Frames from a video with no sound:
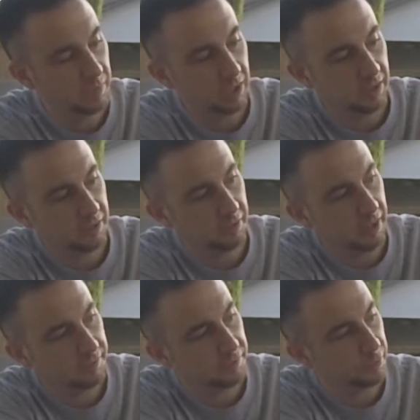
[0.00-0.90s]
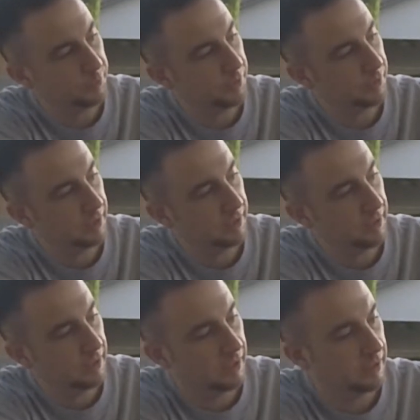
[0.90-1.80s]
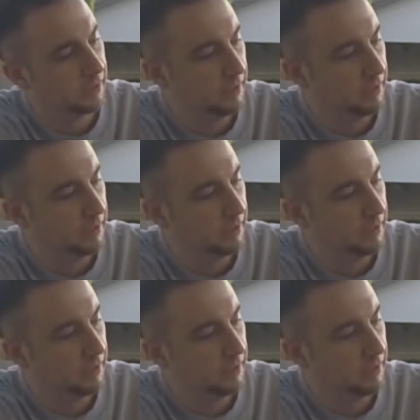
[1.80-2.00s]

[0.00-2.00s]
autographed for me right there.